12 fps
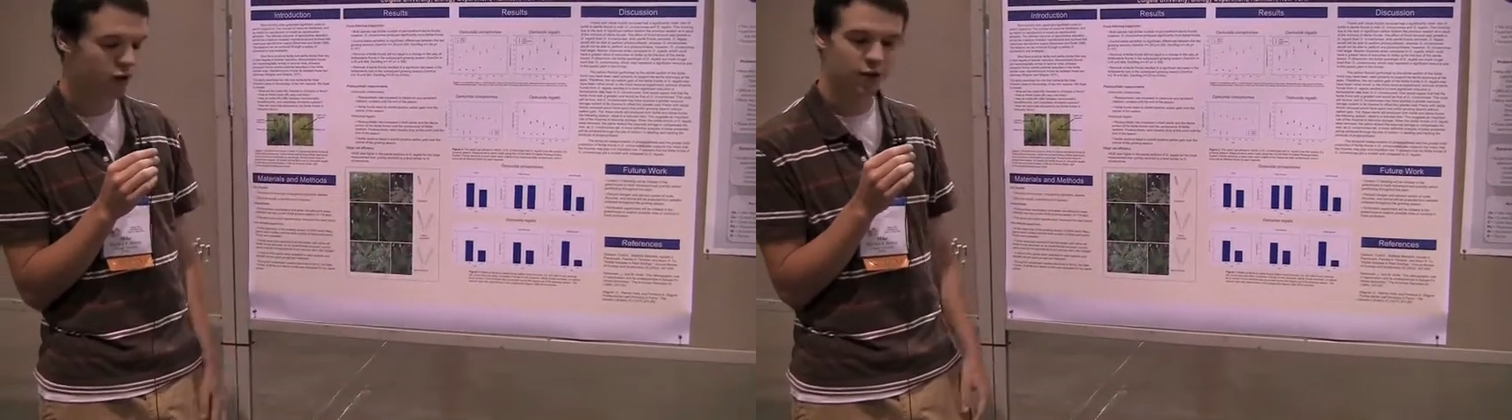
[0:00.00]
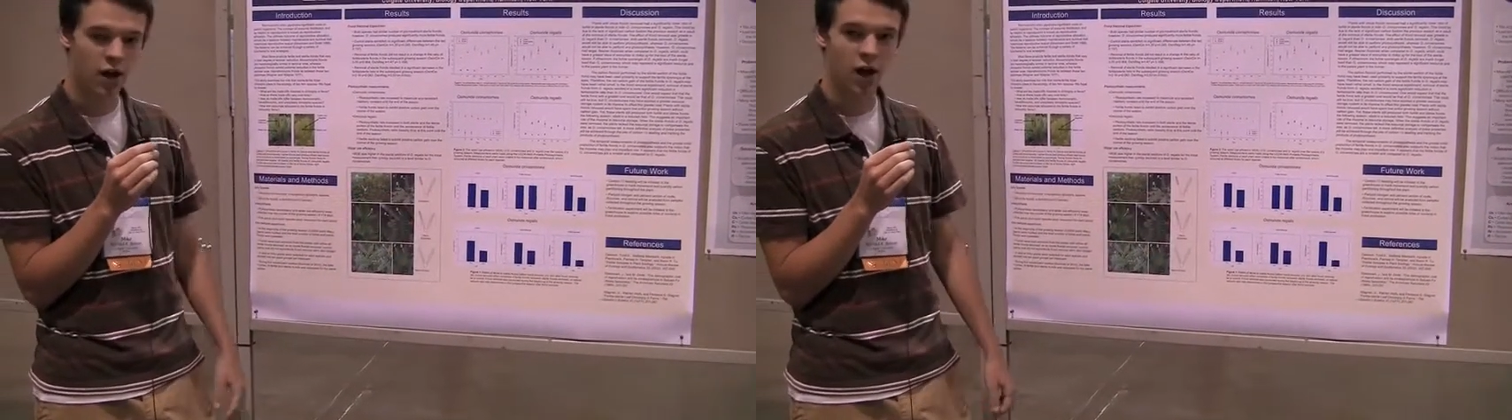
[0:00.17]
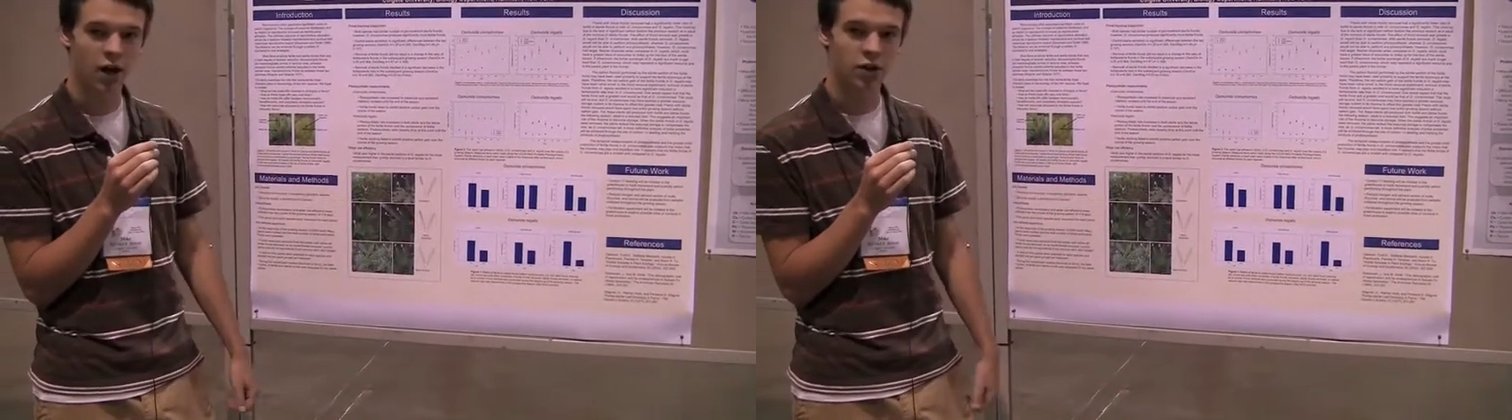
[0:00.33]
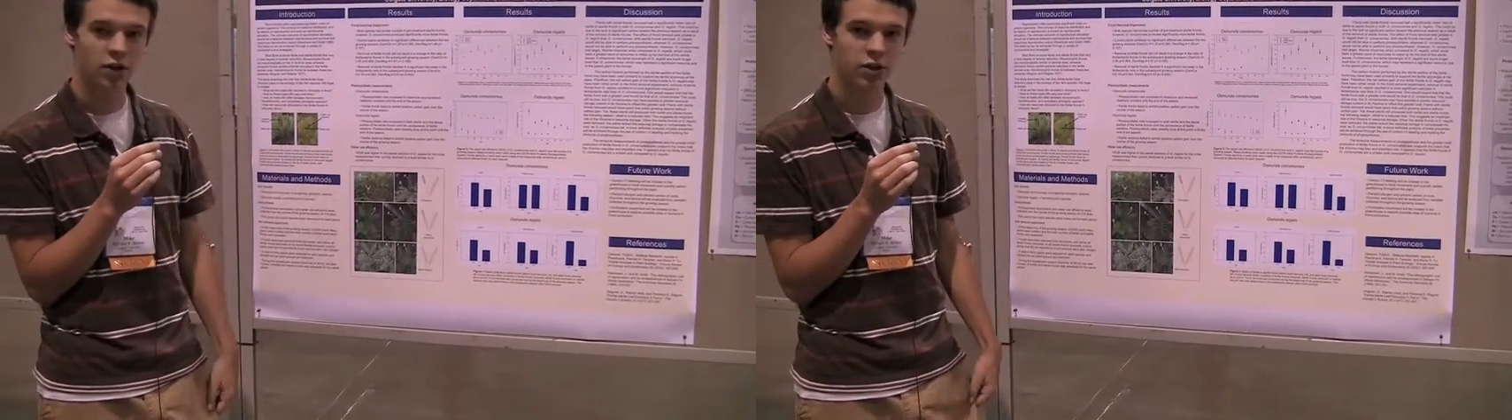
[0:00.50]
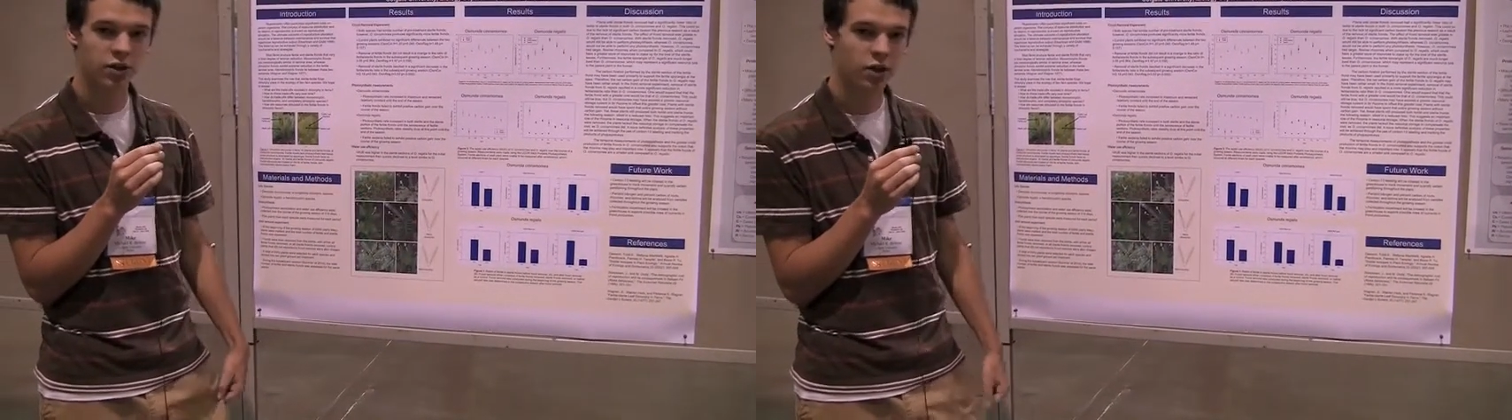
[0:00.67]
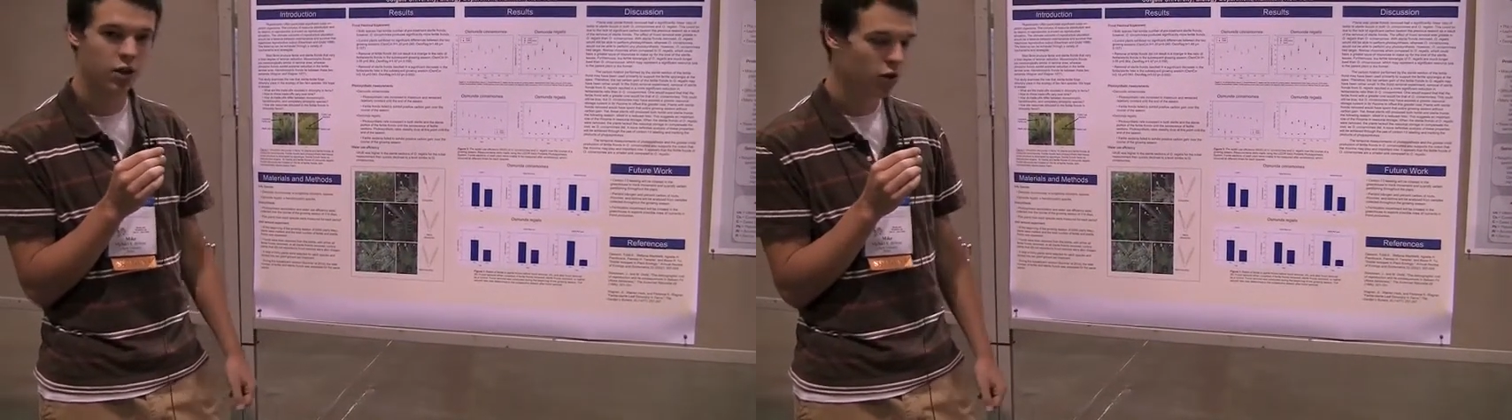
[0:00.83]

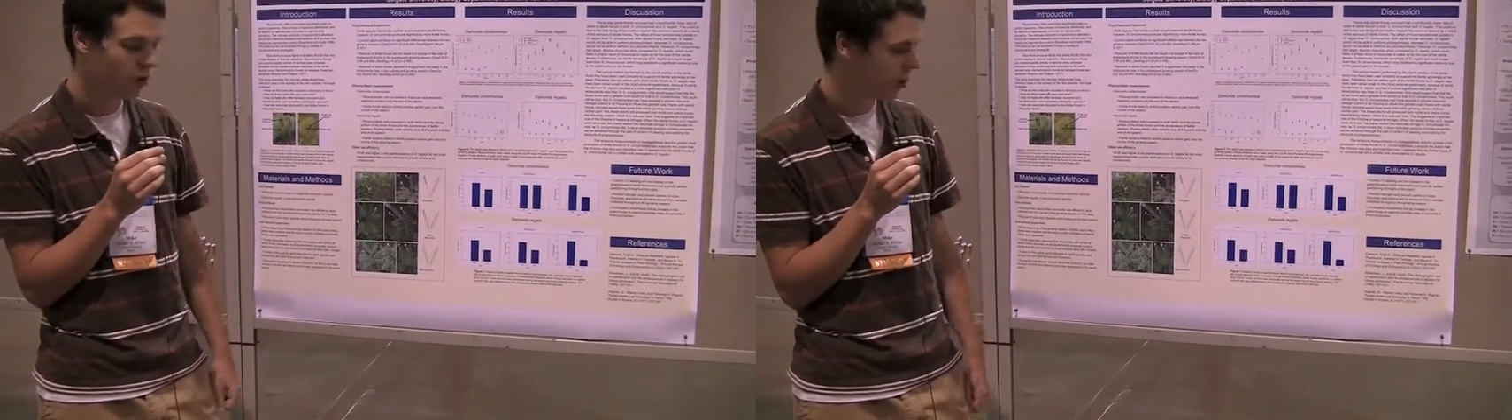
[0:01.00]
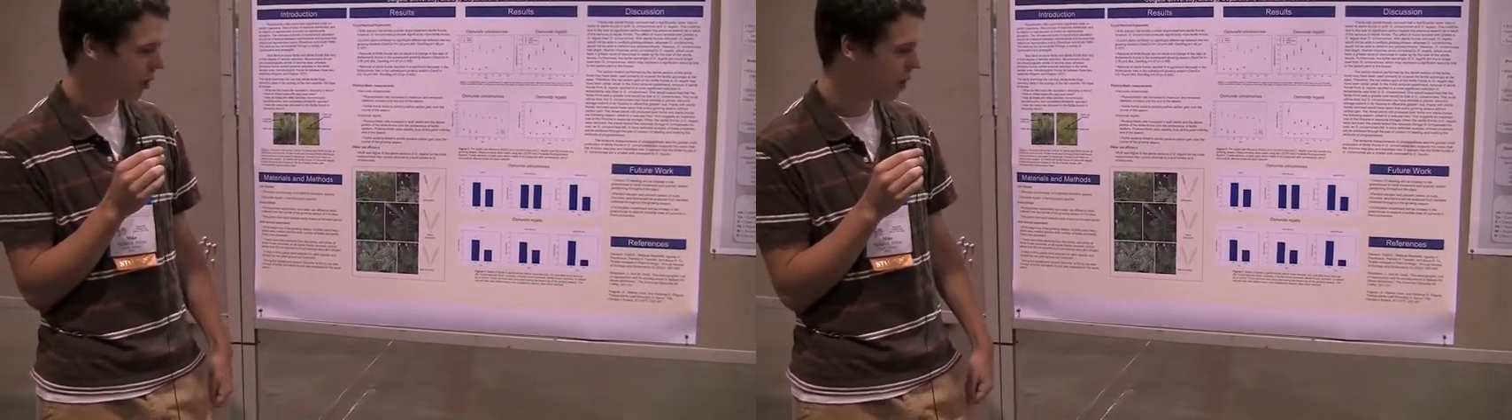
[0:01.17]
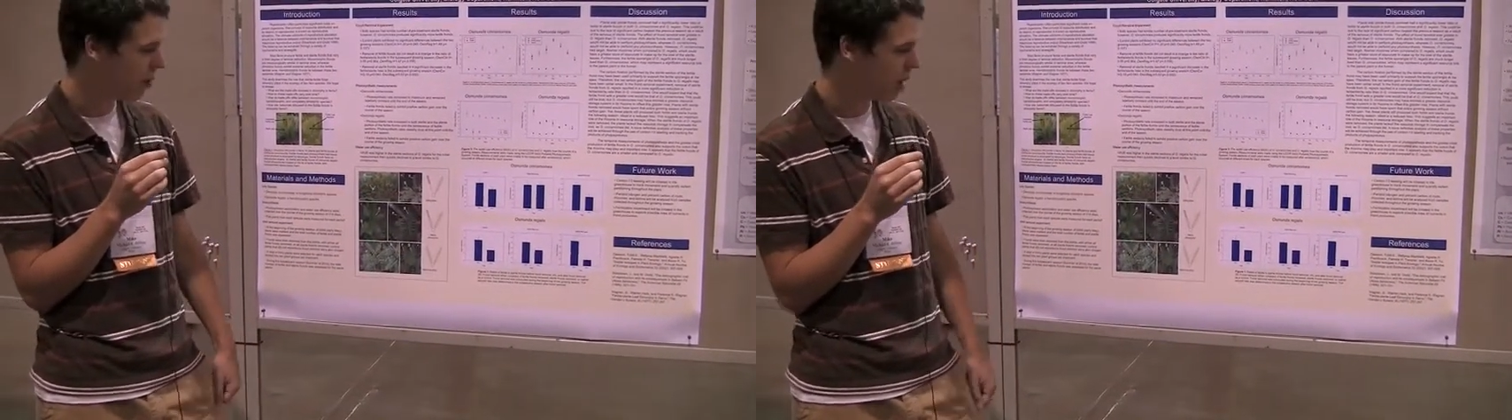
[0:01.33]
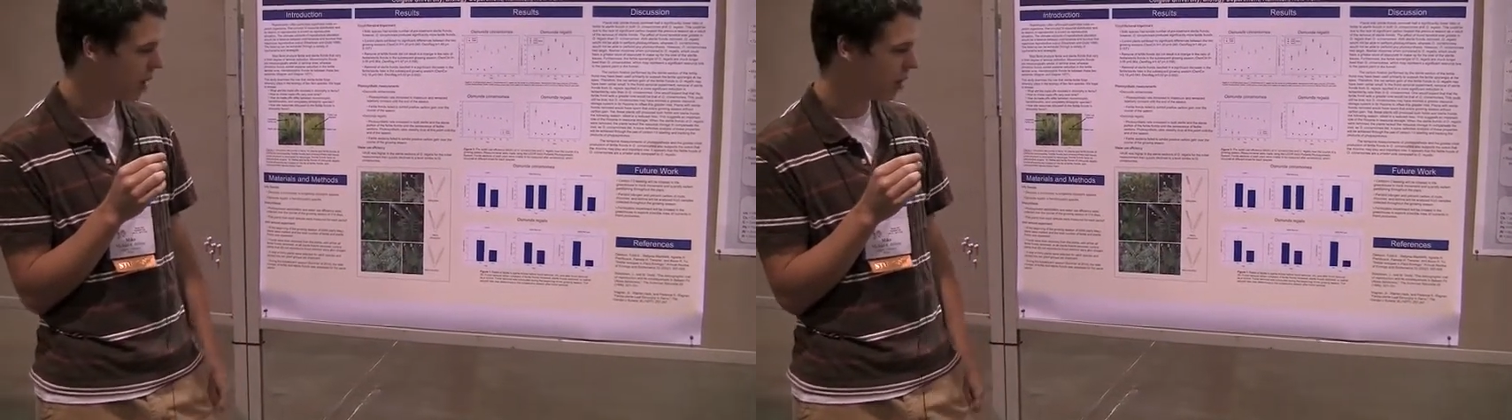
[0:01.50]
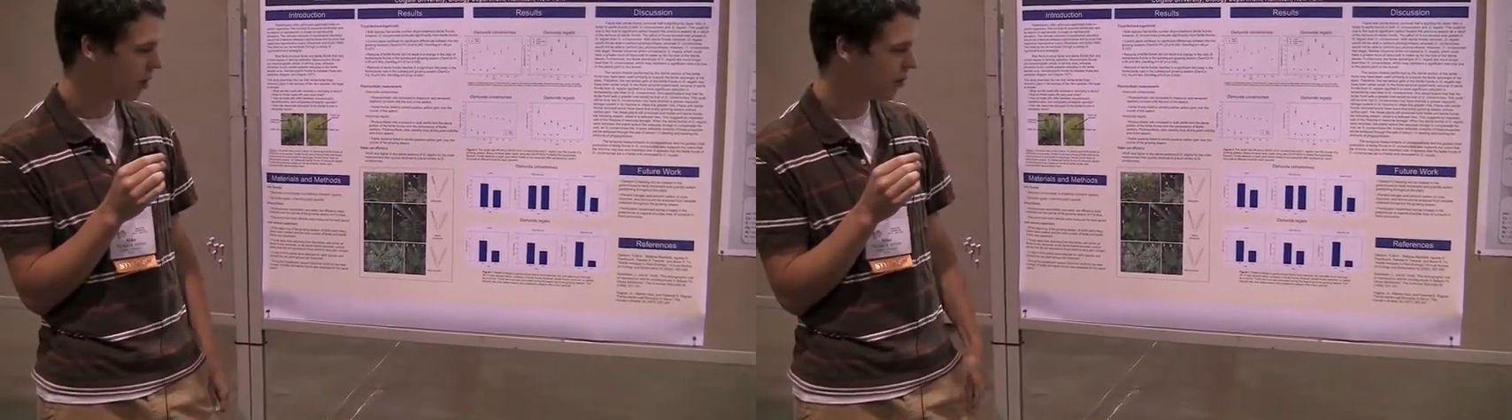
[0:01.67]
frond with a bag